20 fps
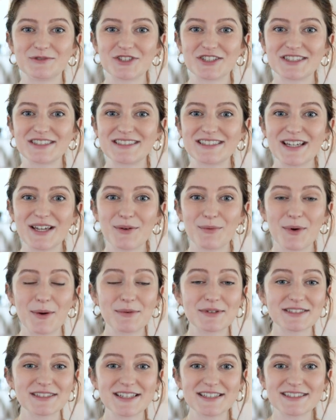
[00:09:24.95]
just see what
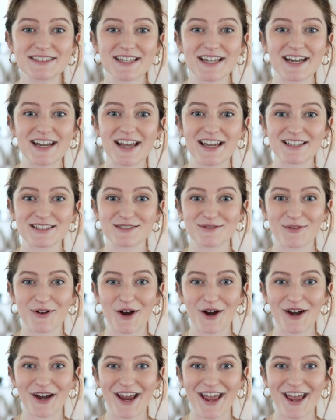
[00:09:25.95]
was listed as far